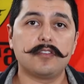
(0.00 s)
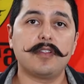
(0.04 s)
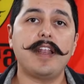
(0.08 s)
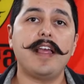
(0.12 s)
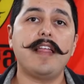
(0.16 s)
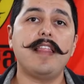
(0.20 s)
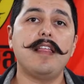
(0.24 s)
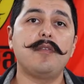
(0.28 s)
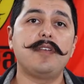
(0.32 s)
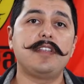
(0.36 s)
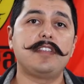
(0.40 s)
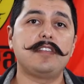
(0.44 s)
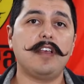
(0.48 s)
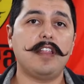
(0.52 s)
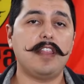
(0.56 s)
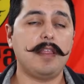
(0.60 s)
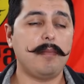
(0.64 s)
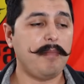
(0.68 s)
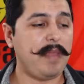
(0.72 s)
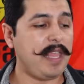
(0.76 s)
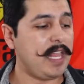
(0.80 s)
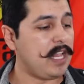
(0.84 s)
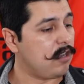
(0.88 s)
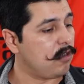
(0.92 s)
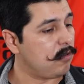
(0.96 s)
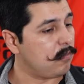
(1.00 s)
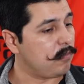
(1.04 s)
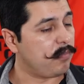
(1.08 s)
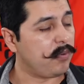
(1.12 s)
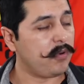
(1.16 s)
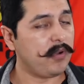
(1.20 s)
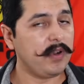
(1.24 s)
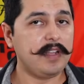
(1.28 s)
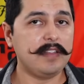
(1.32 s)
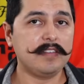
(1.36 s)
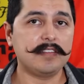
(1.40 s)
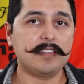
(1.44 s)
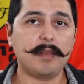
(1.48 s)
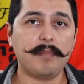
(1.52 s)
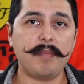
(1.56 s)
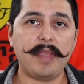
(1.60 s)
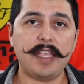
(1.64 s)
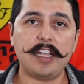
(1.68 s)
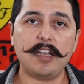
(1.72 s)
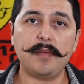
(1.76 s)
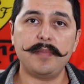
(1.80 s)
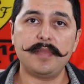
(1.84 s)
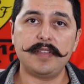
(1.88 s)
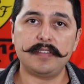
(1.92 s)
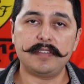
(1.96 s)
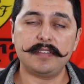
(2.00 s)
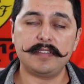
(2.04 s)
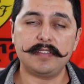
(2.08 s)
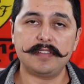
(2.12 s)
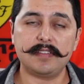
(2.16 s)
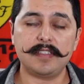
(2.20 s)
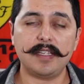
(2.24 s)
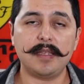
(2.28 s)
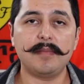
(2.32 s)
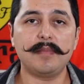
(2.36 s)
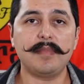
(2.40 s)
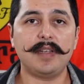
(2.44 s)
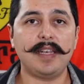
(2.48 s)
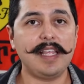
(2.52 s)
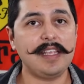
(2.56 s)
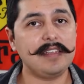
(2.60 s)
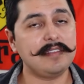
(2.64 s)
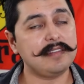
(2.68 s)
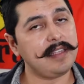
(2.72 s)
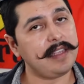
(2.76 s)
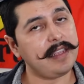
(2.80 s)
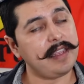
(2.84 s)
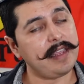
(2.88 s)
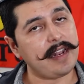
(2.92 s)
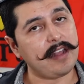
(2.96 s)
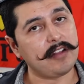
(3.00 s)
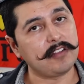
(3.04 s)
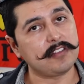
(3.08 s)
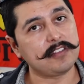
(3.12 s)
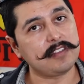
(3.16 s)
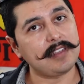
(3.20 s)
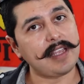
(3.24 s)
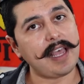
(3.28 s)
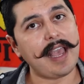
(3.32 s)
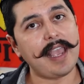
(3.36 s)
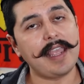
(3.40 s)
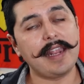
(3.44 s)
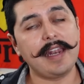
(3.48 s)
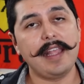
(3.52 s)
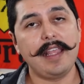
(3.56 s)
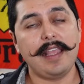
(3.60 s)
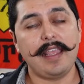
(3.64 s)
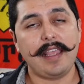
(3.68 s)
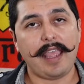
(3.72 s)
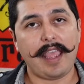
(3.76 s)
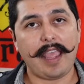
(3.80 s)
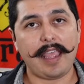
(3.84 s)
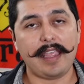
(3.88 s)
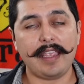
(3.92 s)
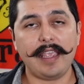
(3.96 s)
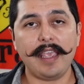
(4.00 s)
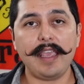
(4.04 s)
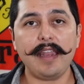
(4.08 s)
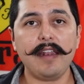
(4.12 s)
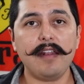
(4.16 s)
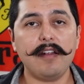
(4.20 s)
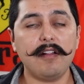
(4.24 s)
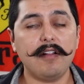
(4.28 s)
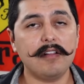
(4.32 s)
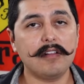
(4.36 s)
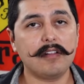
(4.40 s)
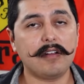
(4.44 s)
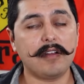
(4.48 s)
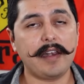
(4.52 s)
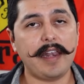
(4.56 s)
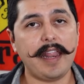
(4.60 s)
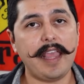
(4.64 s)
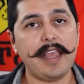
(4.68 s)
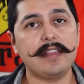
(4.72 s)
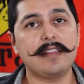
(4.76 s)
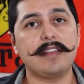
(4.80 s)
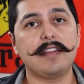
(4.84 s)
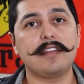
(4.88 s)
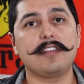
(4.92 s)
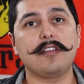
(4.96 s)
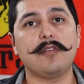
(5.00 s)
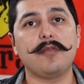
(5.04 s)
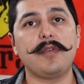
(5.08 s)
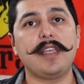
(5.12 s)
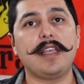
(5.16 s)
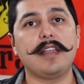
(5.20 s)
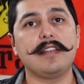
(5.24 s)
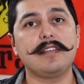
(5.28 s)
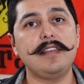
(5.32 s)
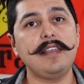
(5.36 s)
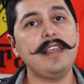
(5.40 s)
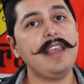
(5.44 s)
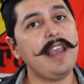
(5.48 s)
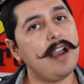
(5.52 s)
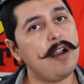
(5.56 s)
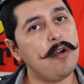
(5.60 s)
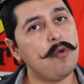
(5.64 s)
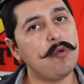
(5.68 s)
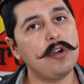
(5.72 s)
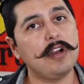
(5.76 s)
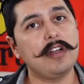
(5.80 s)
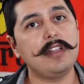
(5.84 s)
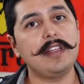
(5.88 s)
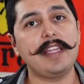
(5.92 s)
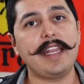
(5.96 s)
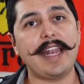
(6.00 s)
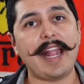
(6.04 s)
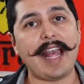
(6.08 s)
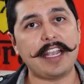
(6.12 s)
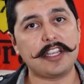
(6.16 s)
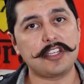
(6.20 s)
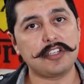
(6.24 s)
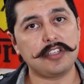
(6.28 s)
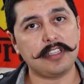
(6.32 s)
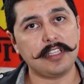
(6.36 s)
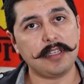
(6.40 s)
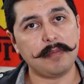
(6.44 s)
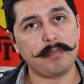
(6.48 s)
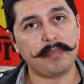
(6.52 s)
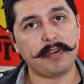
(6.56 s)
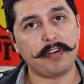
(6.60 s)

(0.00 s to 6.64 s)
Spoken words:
So now that we saw the main components that make up the system, let's take it outside and get it all connected so we can see how well it actually